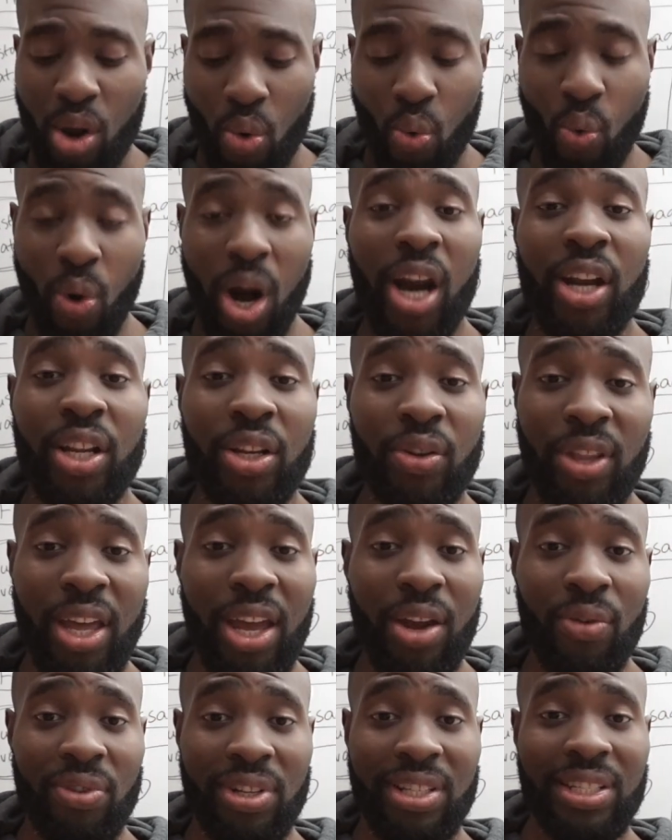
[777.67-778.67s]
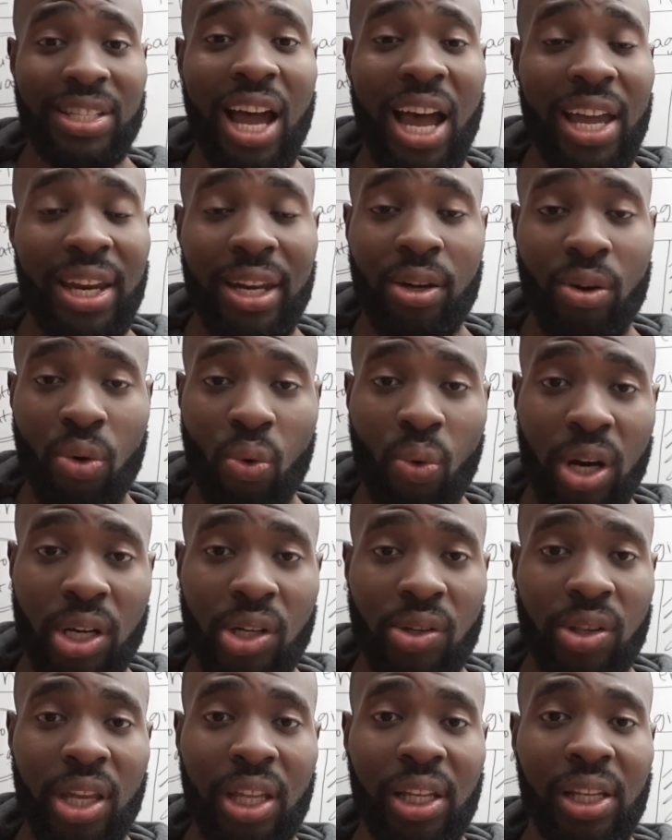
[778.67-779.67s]
Where do they reside in, or where
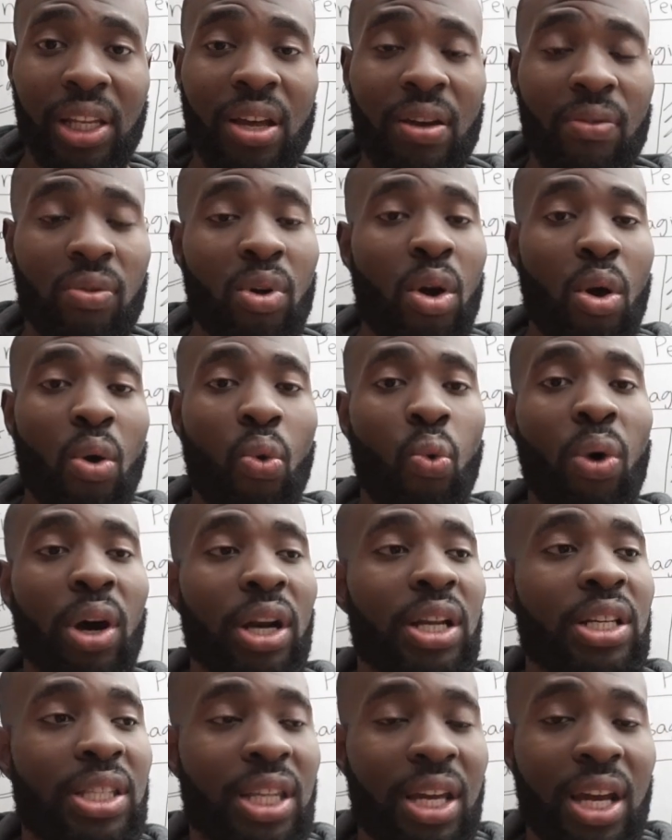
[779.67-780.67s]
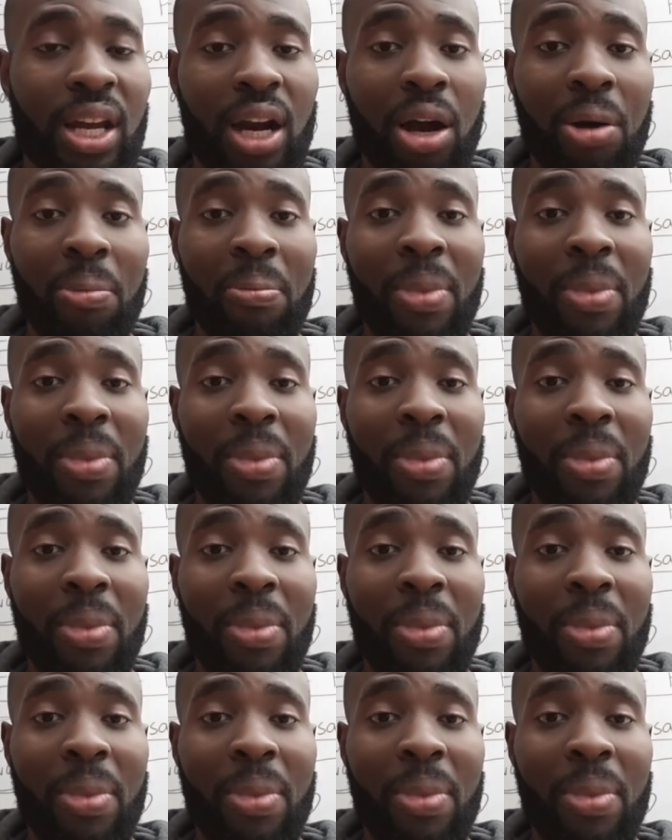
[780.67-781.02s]
do they live? What is their